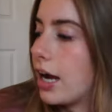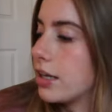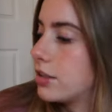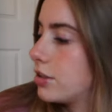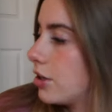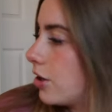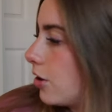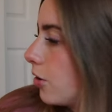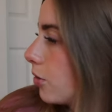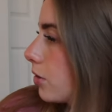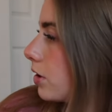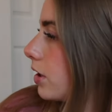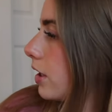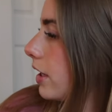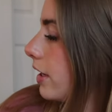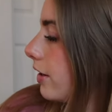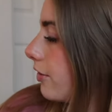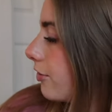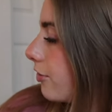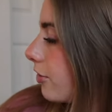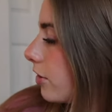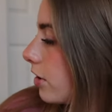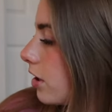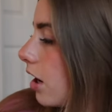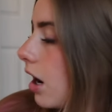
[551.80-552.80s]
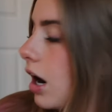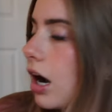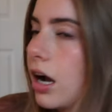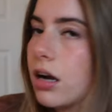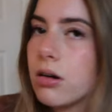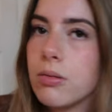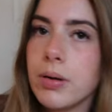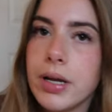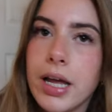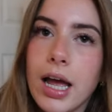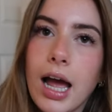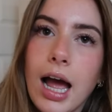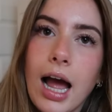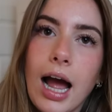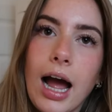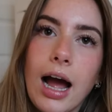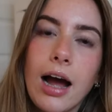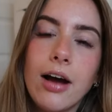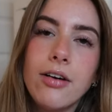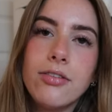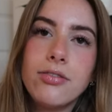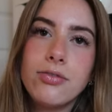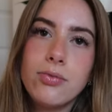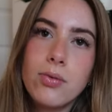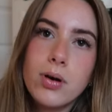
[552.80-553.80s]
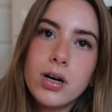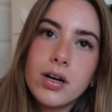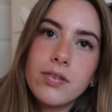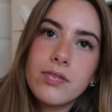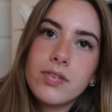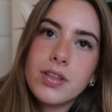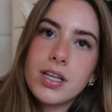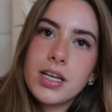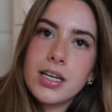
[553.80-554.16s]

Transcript: I totally forgot we have one of